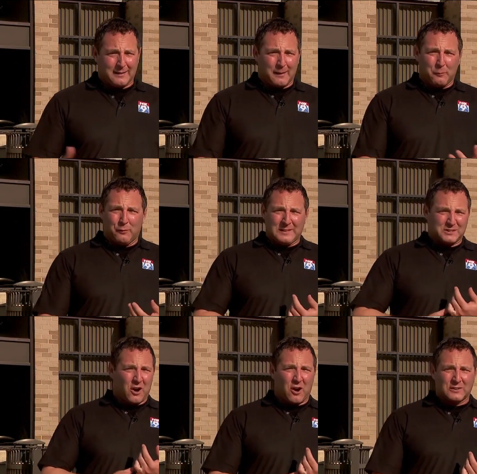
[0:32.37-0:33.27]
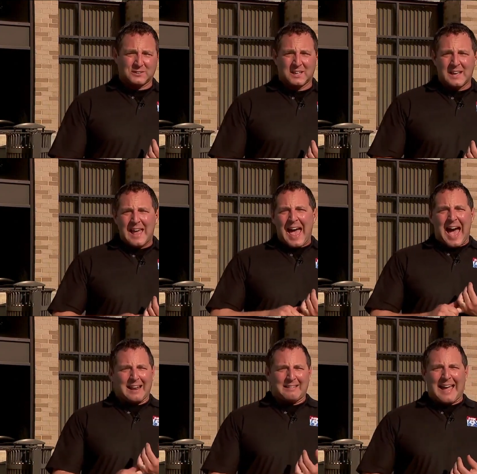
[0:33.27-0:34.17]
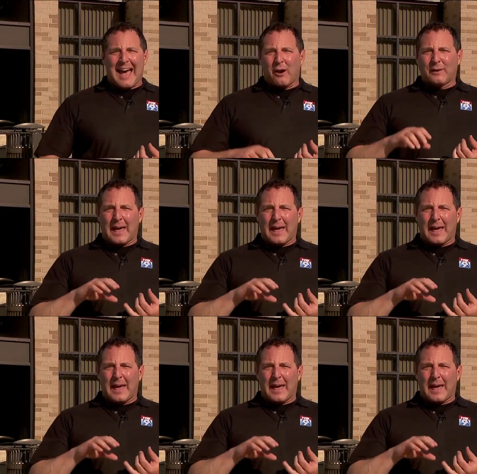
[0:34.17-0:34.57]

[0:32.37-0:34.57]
Uh, move these cars out of town,